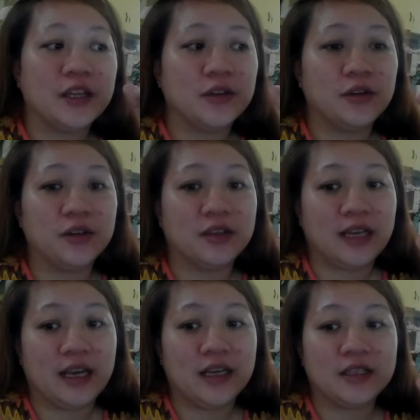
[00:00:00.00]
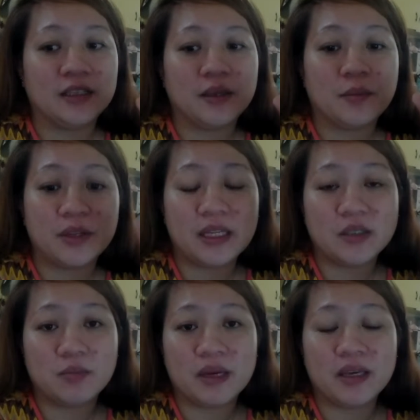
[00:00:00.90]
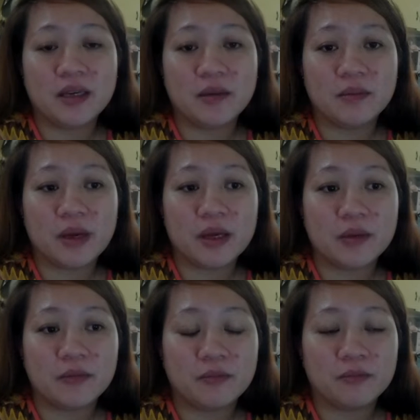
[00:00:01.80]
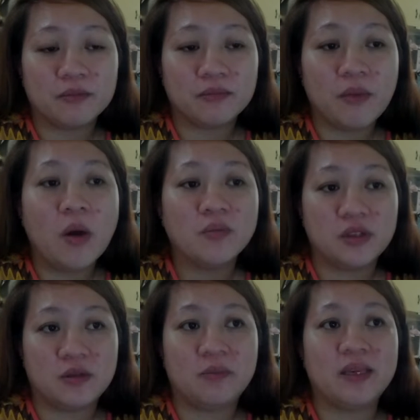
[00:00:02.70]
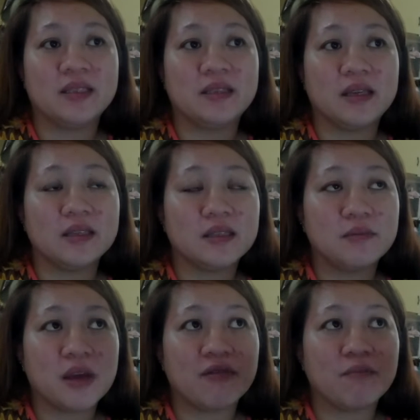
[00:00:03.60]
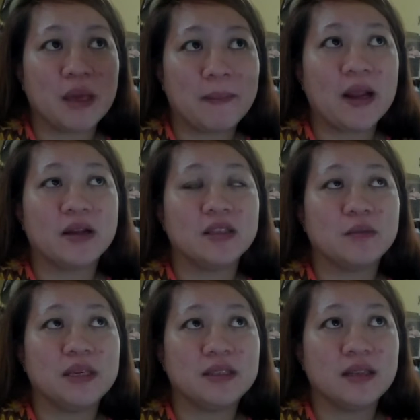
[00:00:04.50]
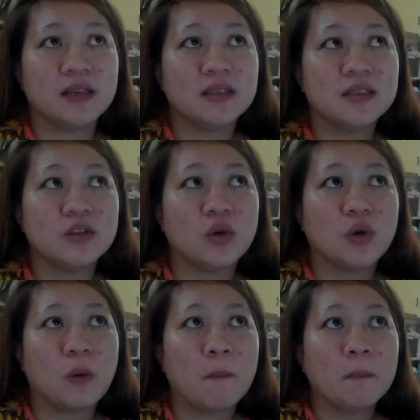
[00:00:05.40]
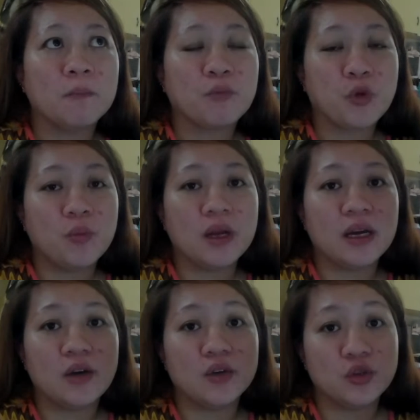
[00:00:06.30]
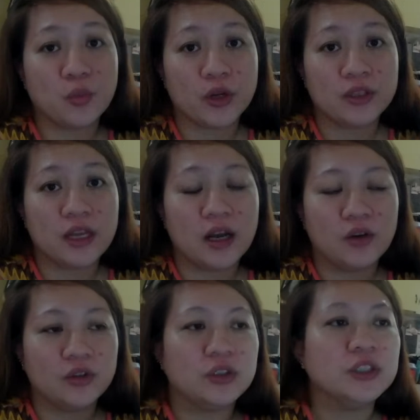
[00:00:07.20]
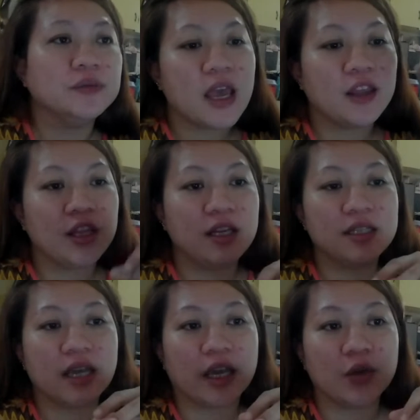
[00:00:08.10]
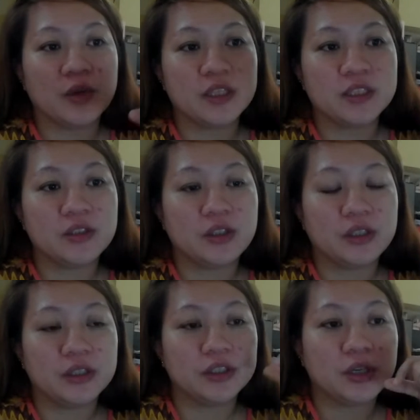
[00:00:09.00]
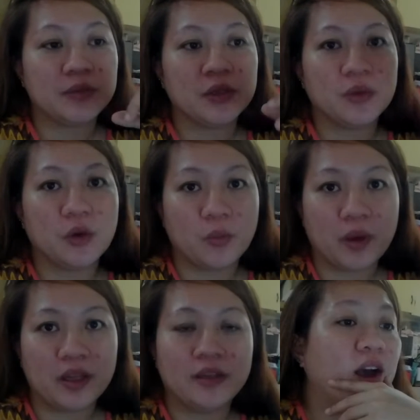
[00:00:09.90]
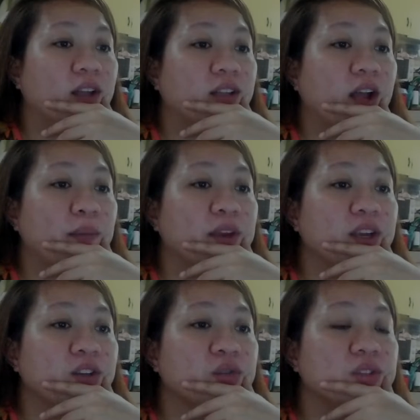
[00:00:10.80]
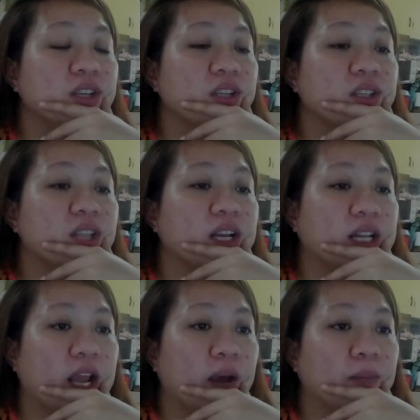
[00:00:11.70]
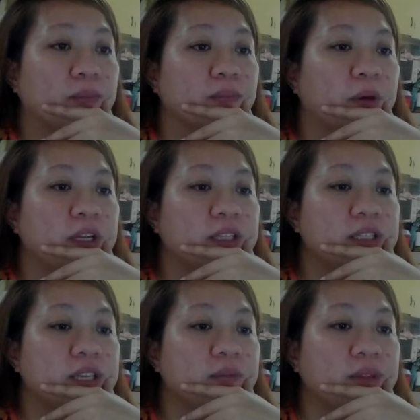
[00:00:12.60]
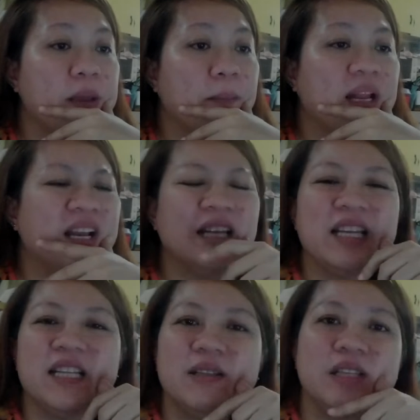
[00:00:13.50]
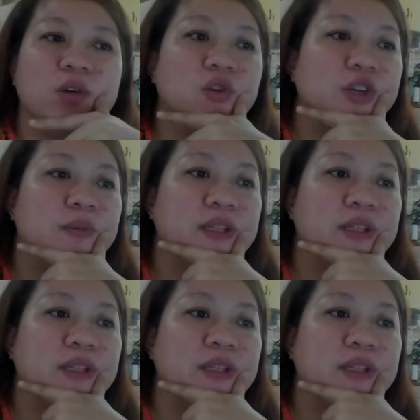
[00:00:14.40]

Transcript: And all that. But that's my mom's business. My parents' business. So, kumbaga ako, support lang ako doon. And then the second one is the shop that we opened. Ang daming issues ni Instagram, but at the same time, parang hindi ko